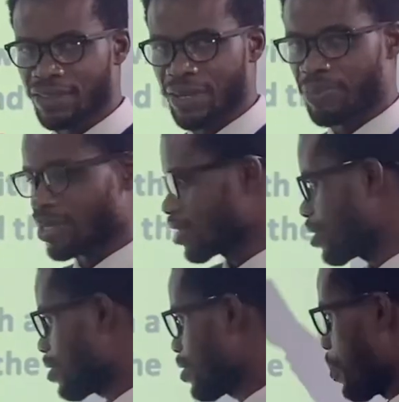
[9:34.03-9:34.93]

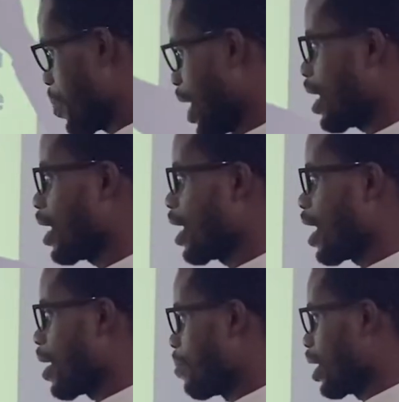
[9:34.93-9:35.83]
3% per
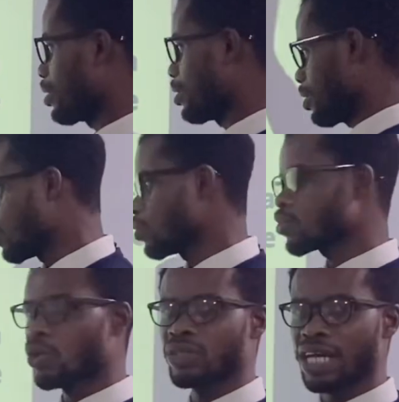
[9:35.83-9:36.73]
month
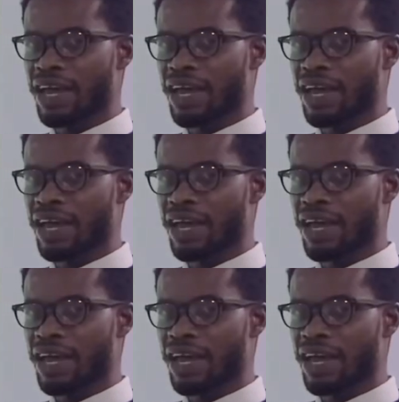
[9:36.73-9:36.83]
imposed on